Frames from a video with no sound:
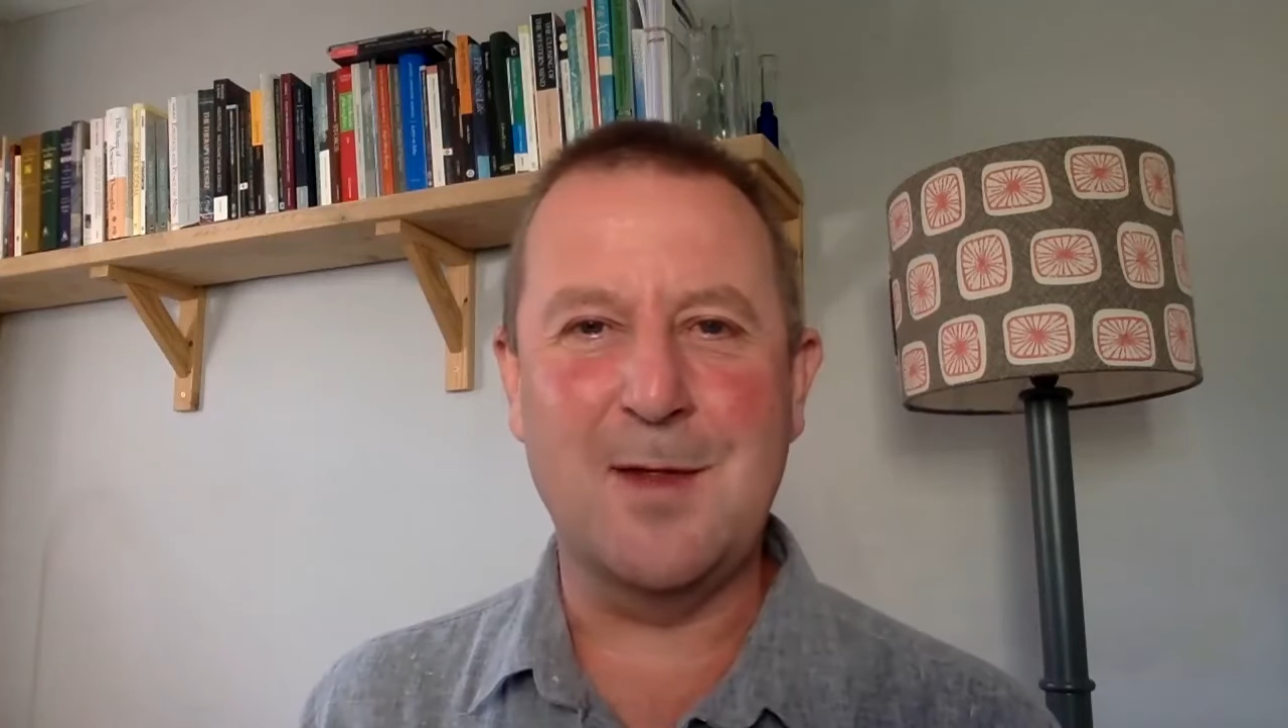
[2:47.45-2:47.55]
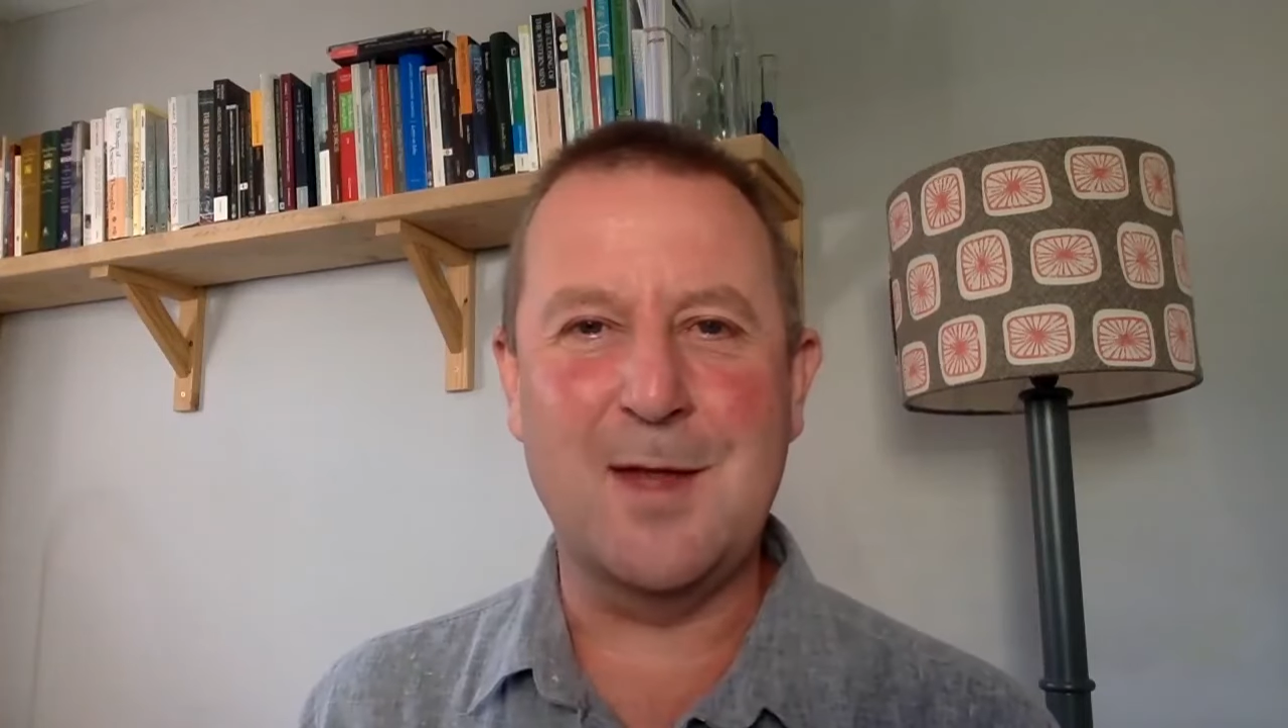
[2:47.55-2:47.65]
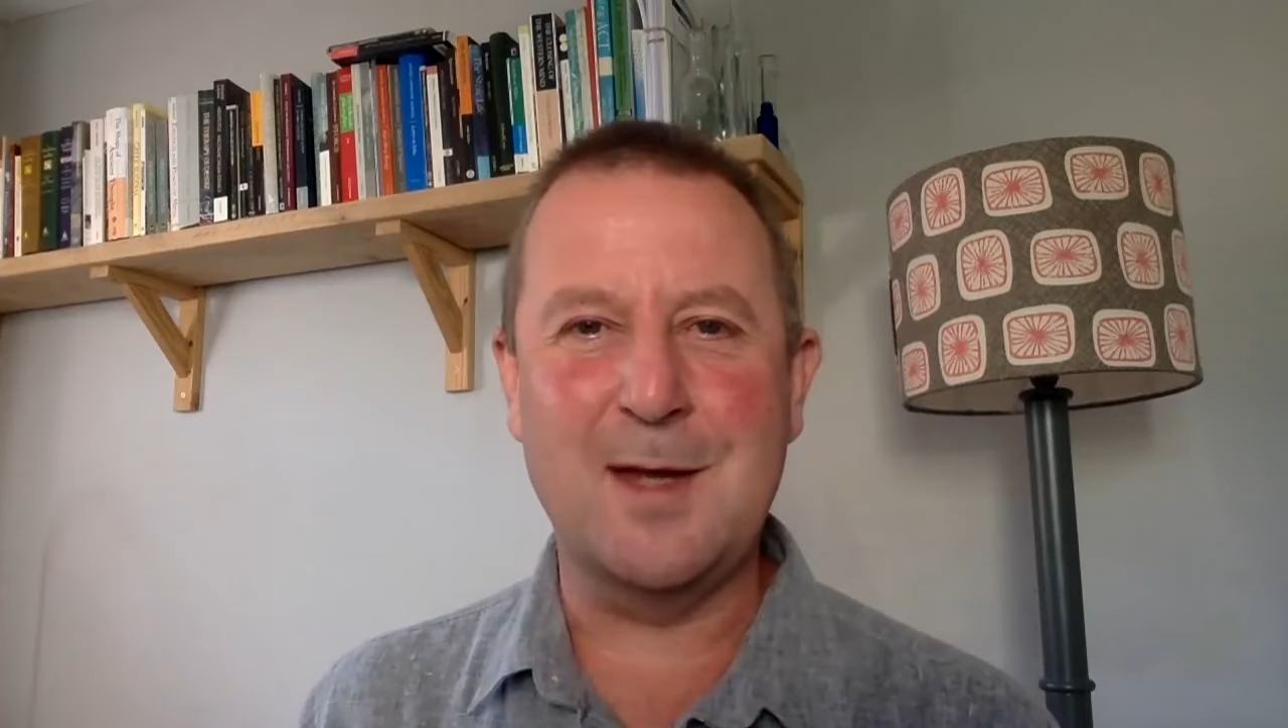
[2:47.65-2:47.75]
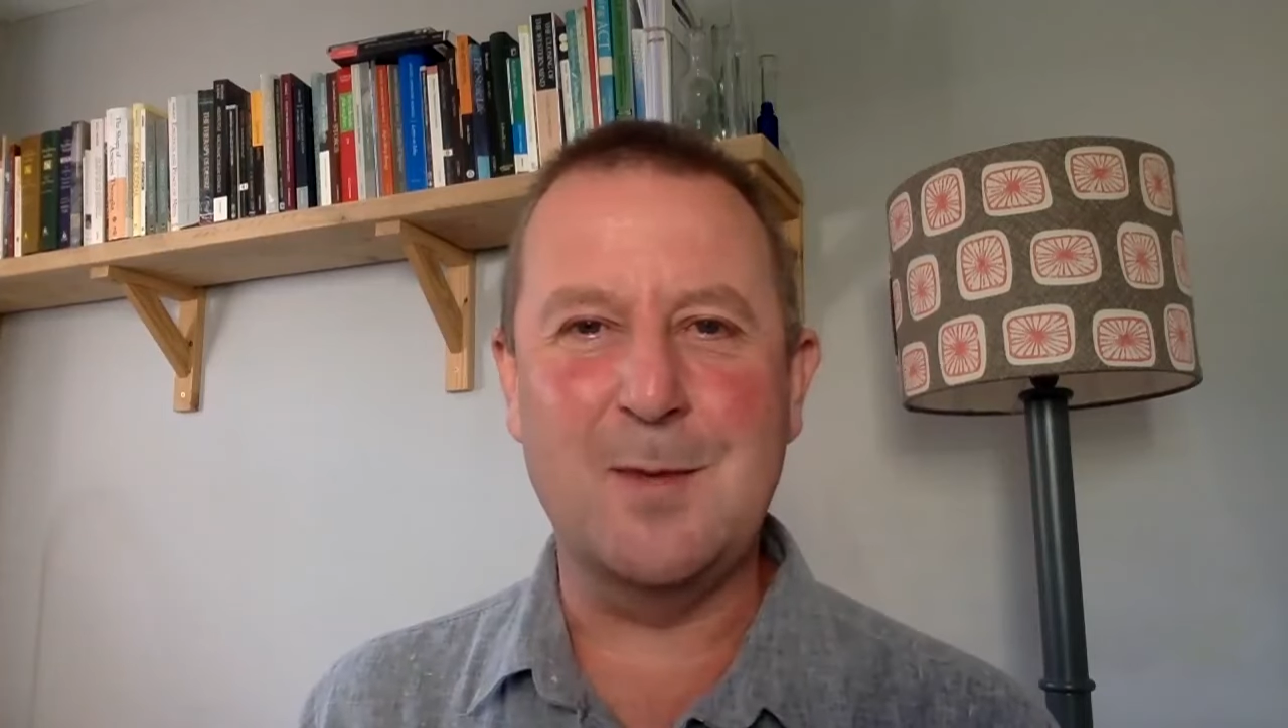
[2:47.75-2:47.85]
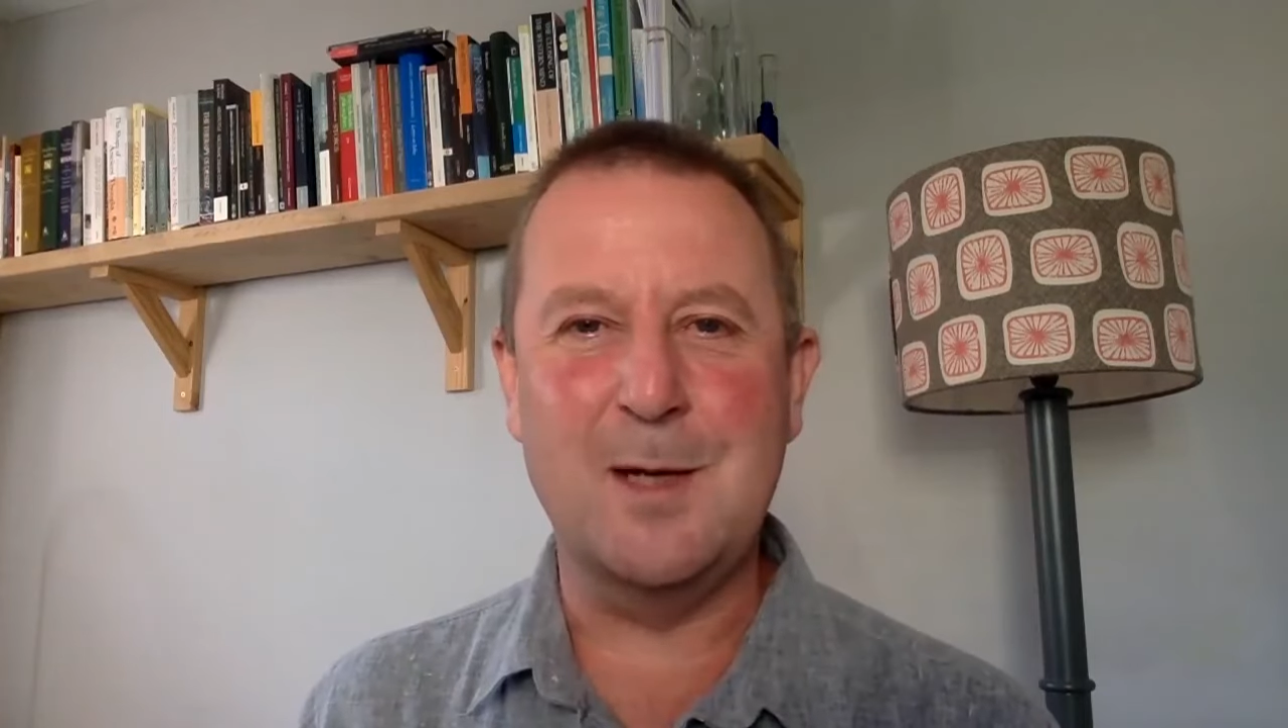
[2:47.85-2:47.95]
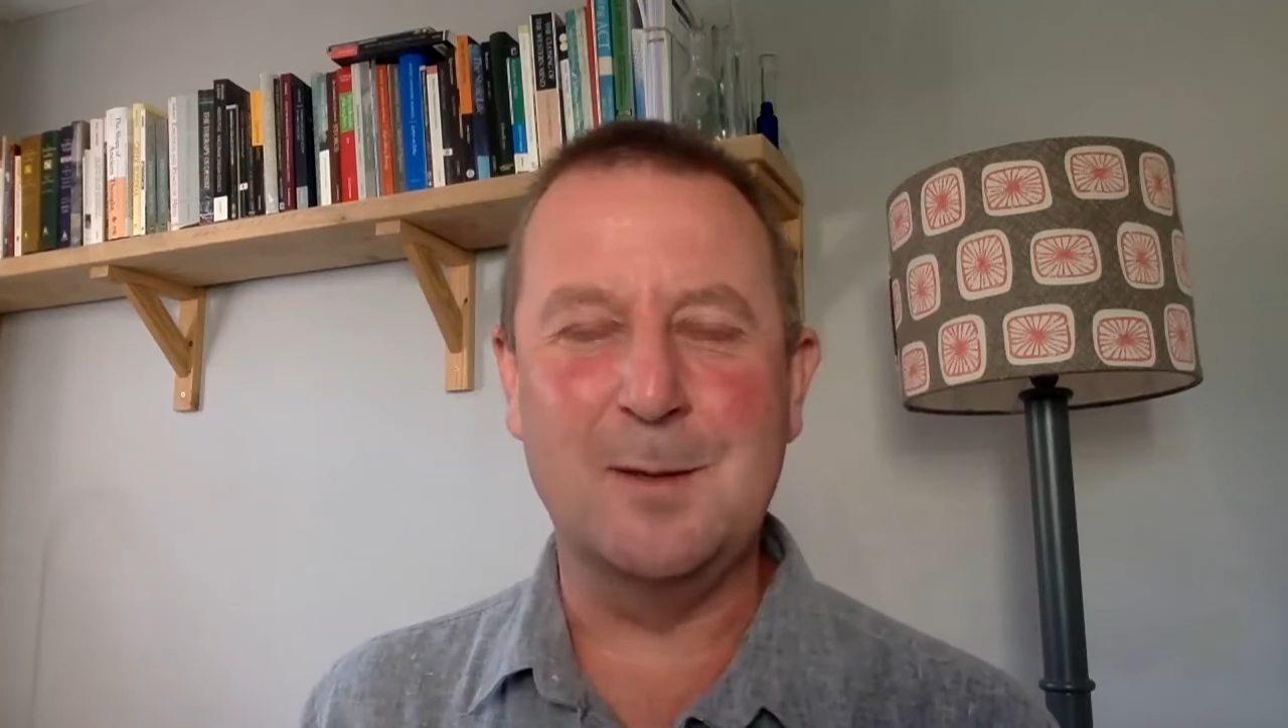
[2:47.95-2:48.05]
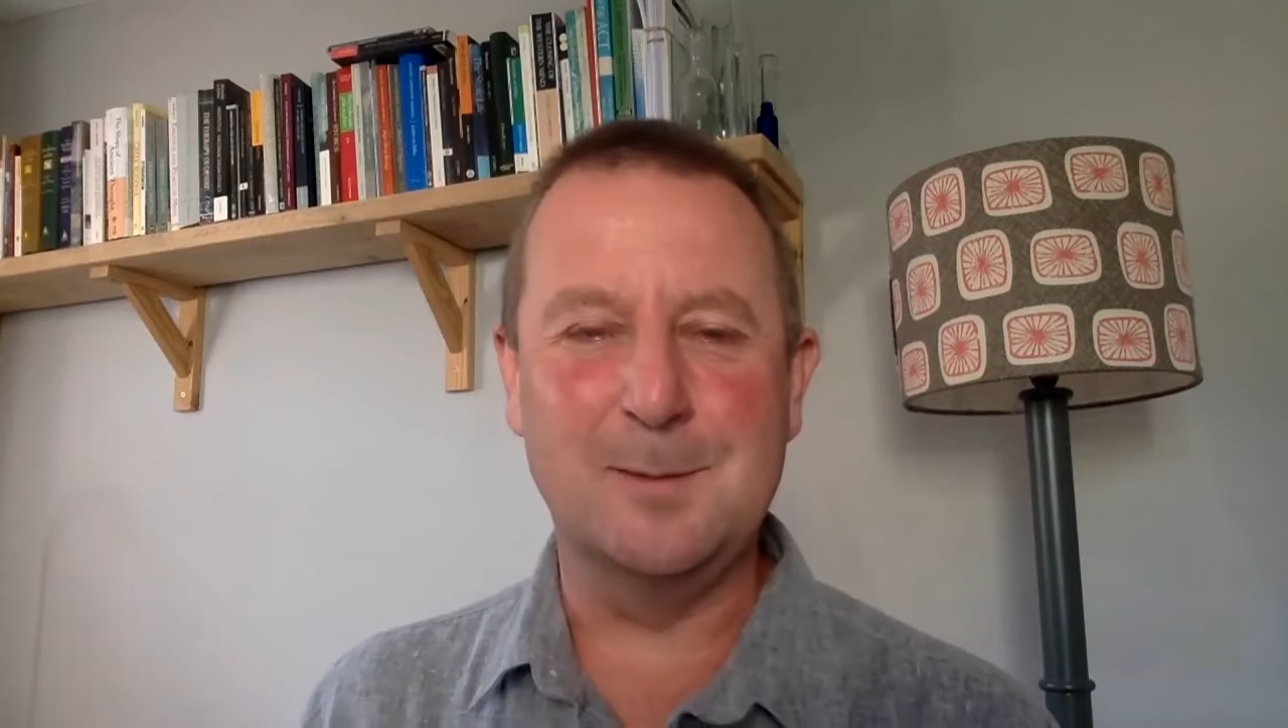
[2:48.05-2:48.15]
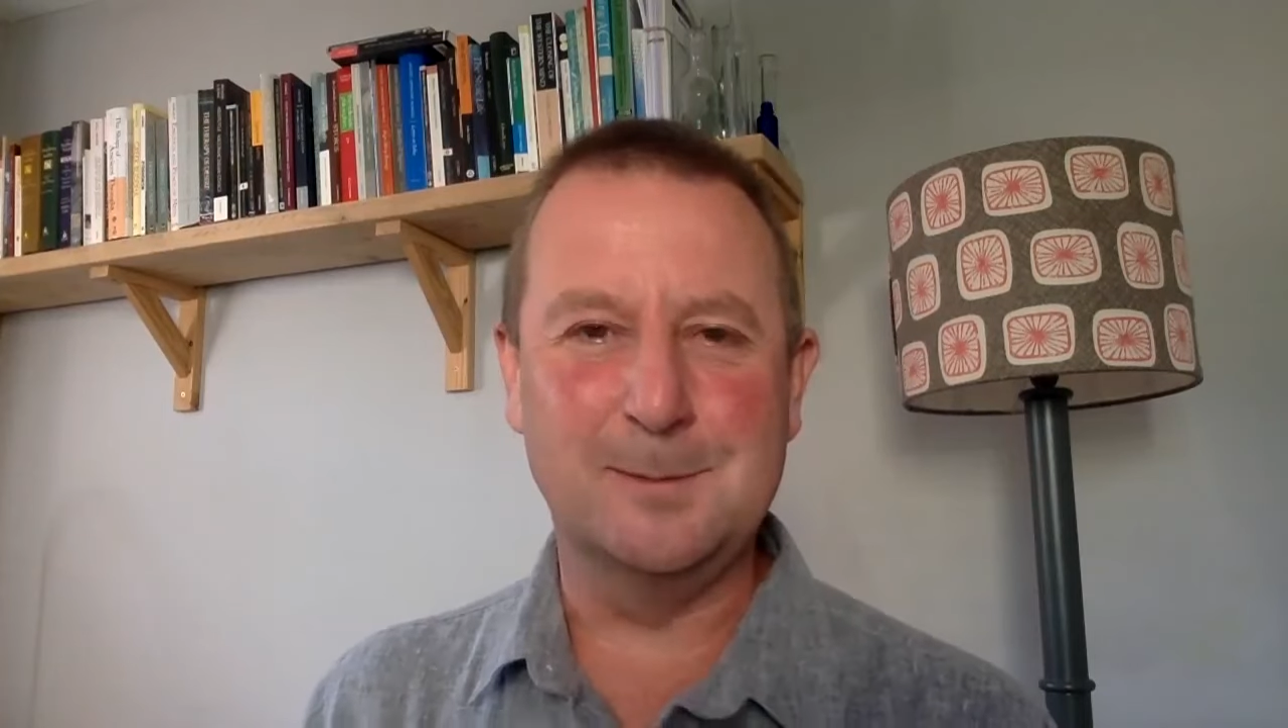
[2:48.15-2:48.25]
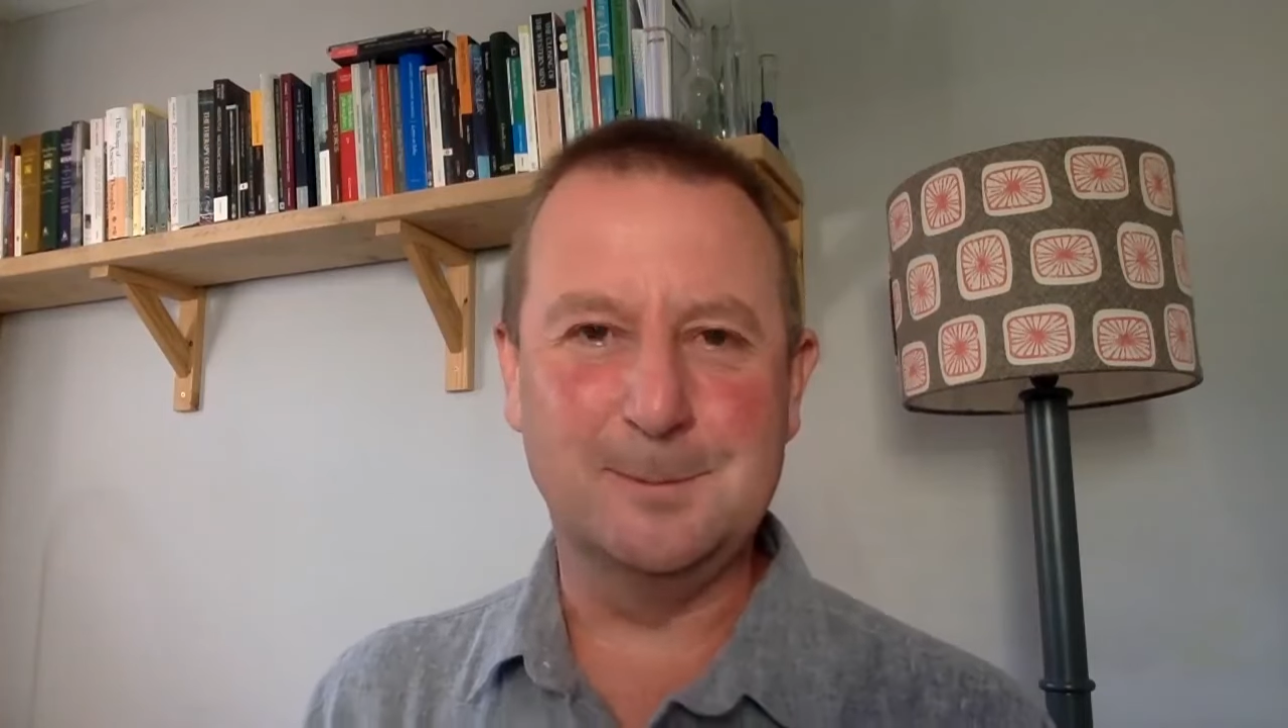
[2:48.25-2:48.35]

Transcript: think well.